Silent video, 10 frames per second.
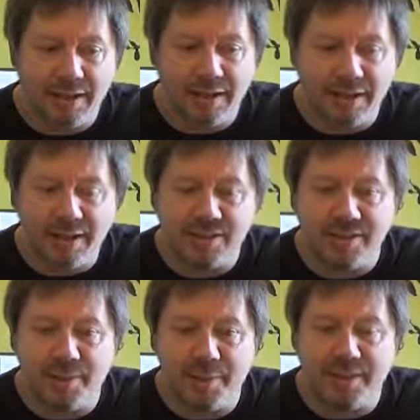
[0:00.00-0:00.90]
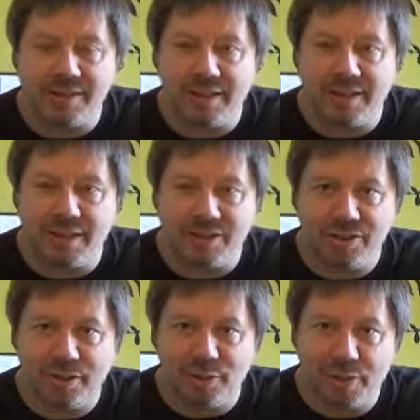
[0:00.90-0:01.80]
It does annoy me because there's
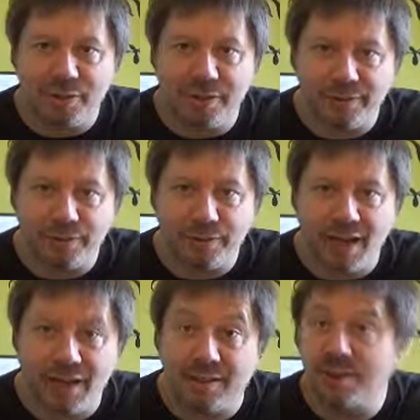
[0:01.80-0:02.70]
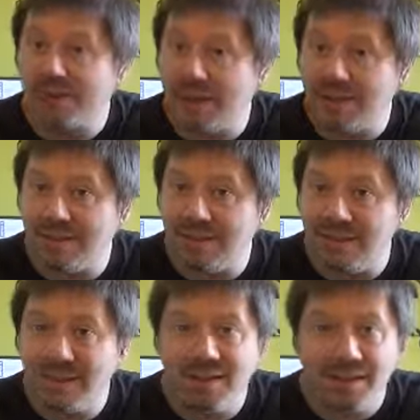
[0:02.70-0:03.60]
such a wealth of good adult
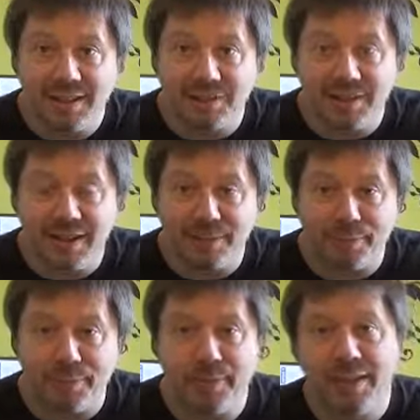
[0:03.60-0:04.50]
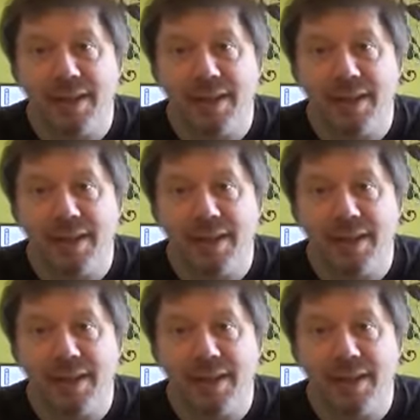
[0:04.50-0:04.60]
fantasy available,